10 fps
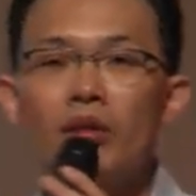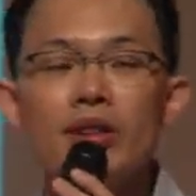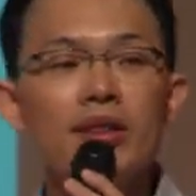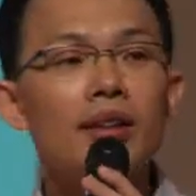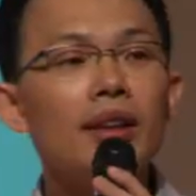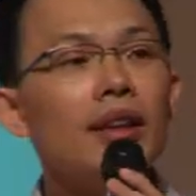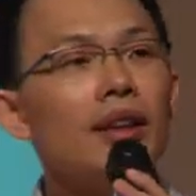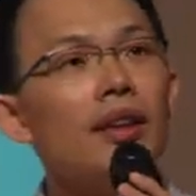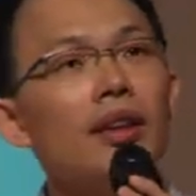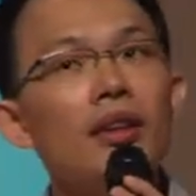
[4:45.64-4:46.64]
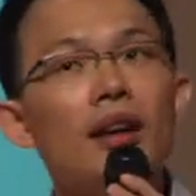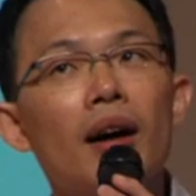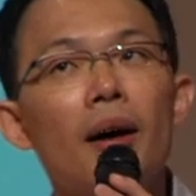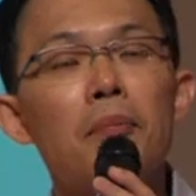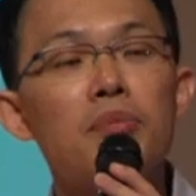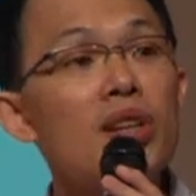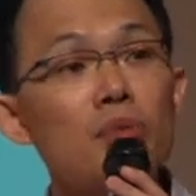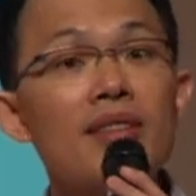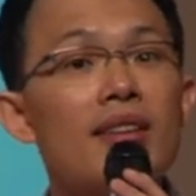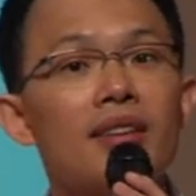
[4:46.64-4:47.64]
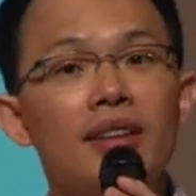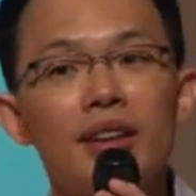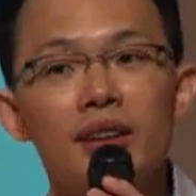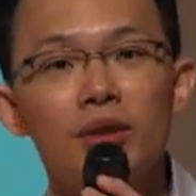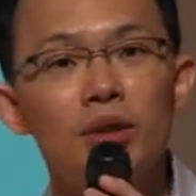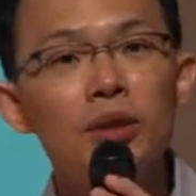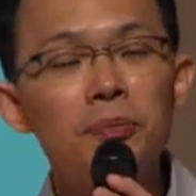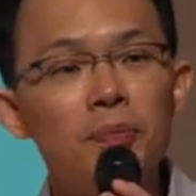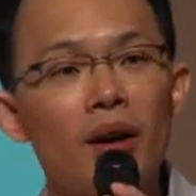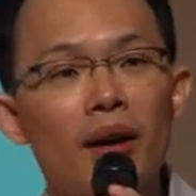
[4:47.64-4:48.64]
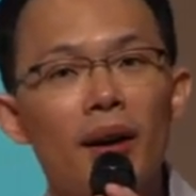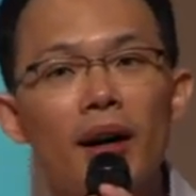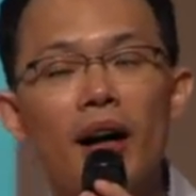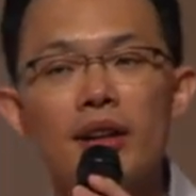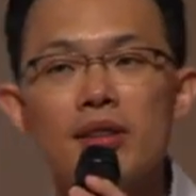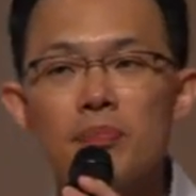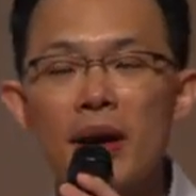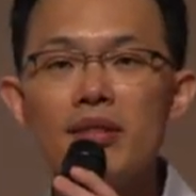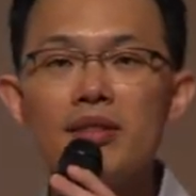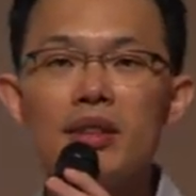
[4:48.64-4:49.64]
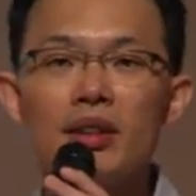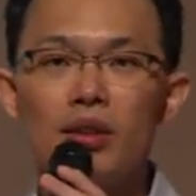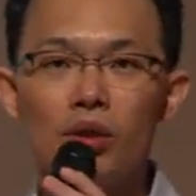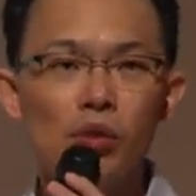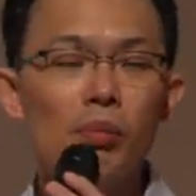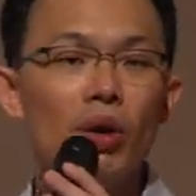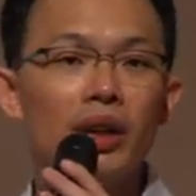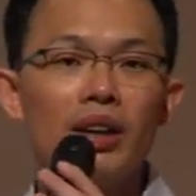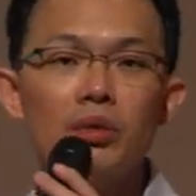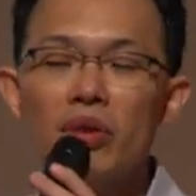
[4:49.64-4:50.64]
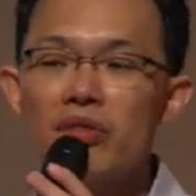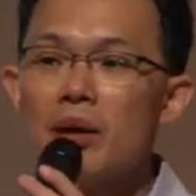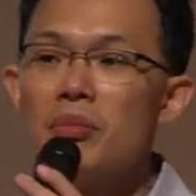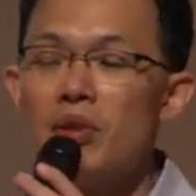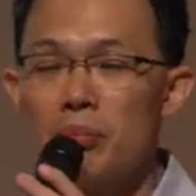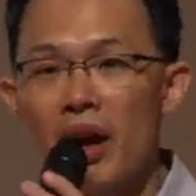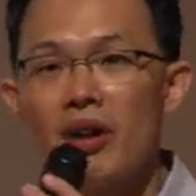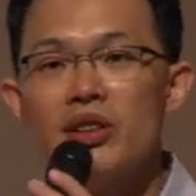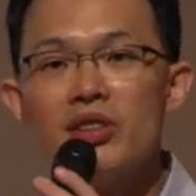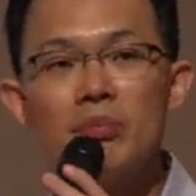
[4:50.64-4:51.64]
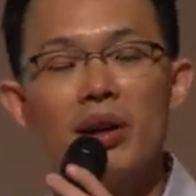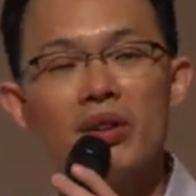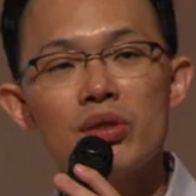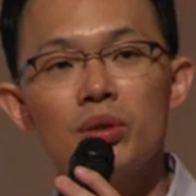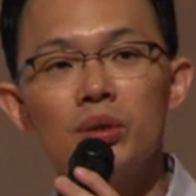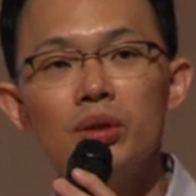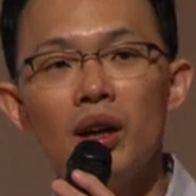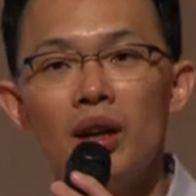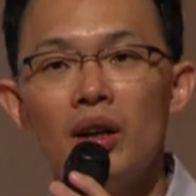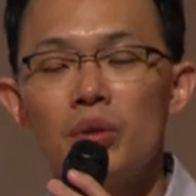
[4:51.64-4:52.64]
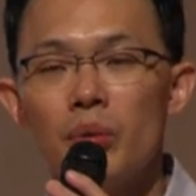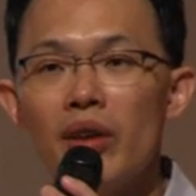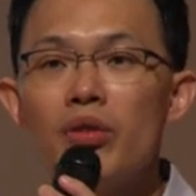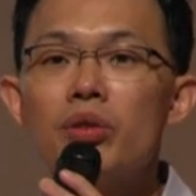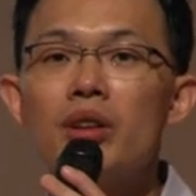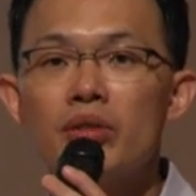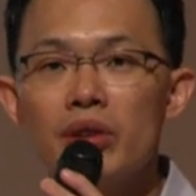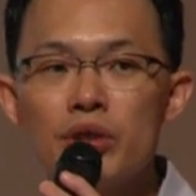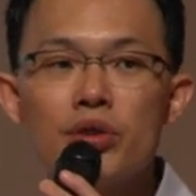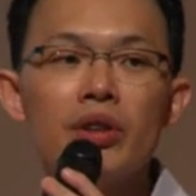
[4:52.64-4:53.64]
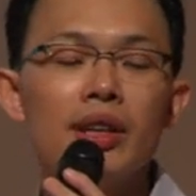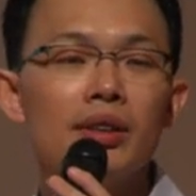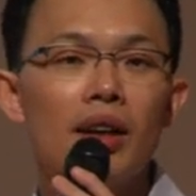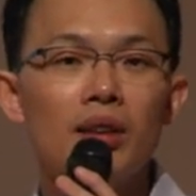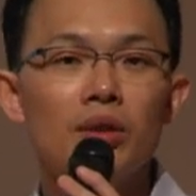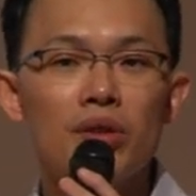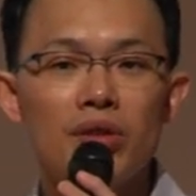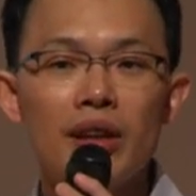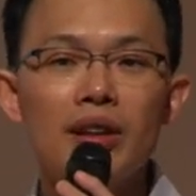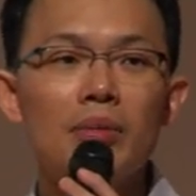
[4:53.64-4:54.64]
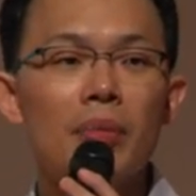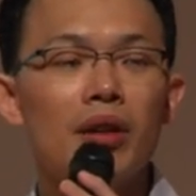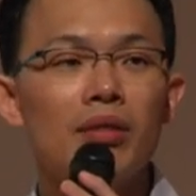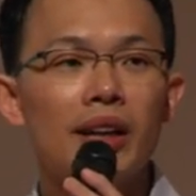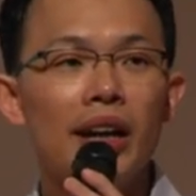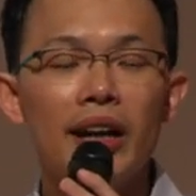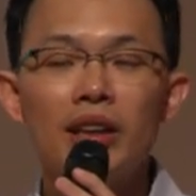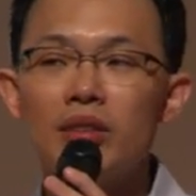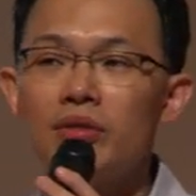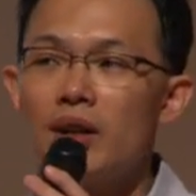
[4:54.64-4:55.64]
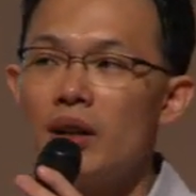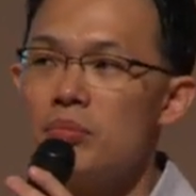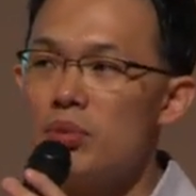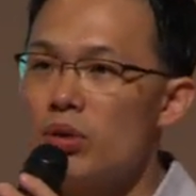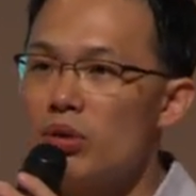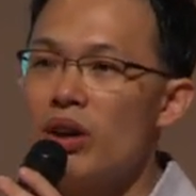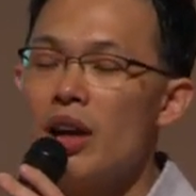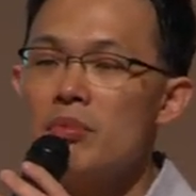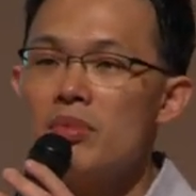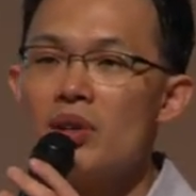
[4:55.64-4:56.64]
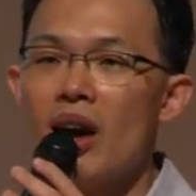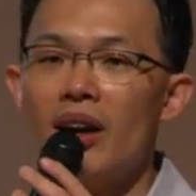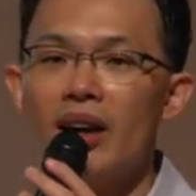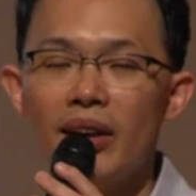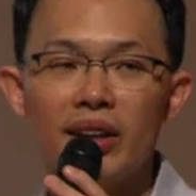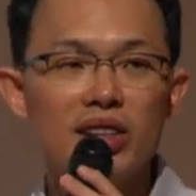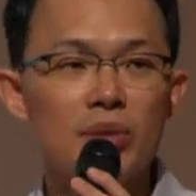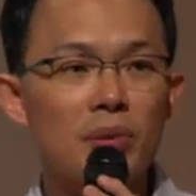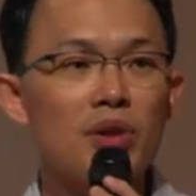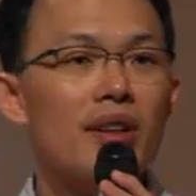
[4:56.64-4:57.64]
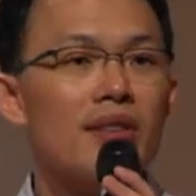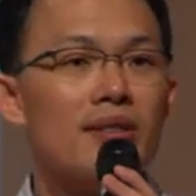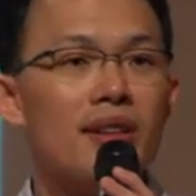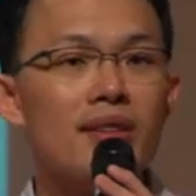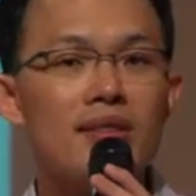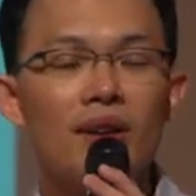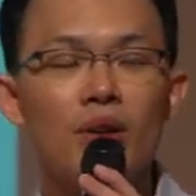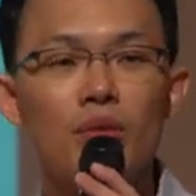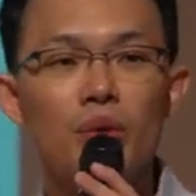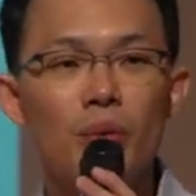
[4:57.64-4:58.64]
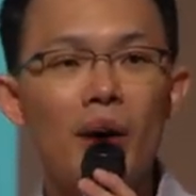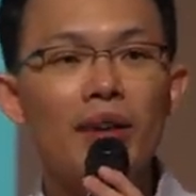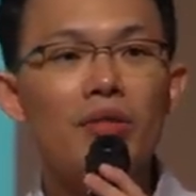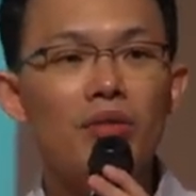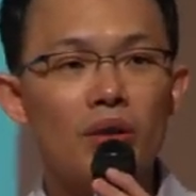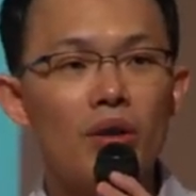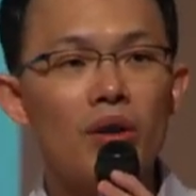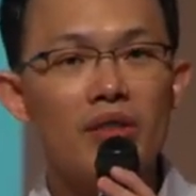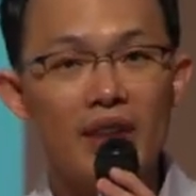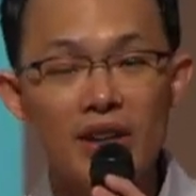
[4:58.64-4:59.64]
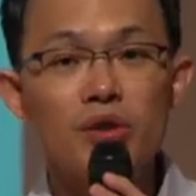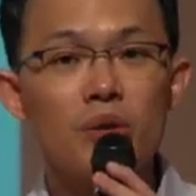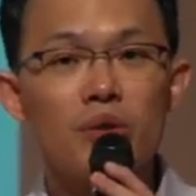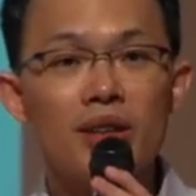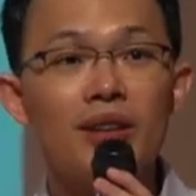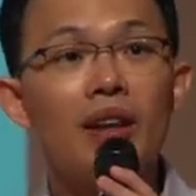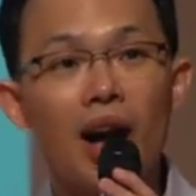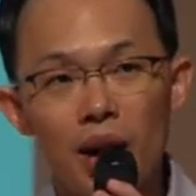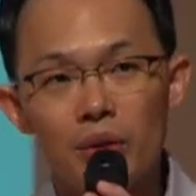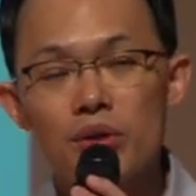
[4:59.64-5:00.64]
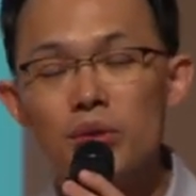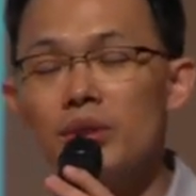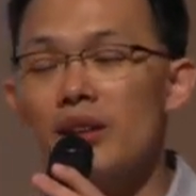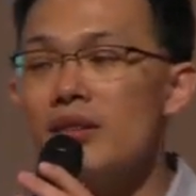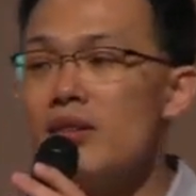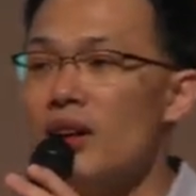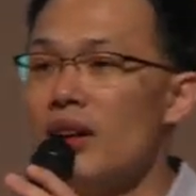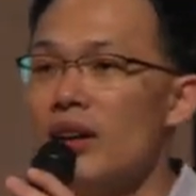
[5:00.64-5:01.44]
Recently, just one Saturday ago, I spent a whole morning with some of the parents in my school. We went through a retreat to think about the kind of programs and experiences we want for their children, our students,